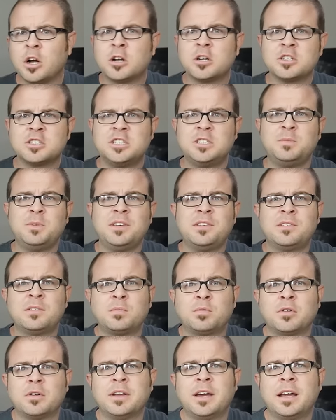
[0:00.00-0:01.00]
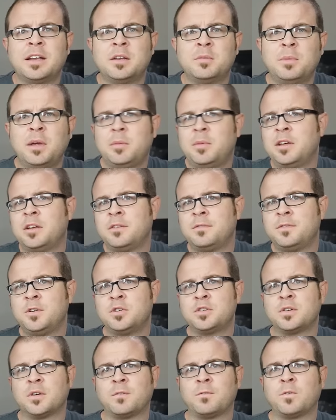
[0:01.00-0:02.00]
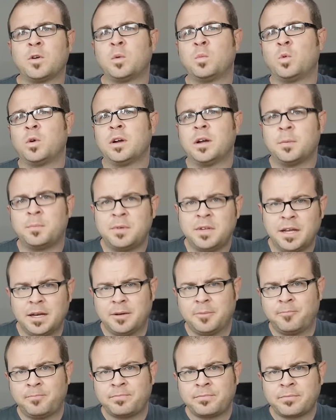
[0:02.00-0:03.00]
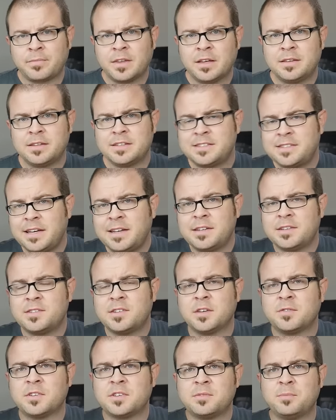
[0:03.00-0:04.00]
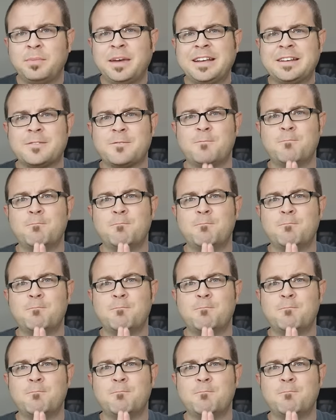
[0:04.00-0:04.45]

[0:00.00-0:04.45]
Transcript: R G B support added, maybe in a future firmware update. The stand itself is made of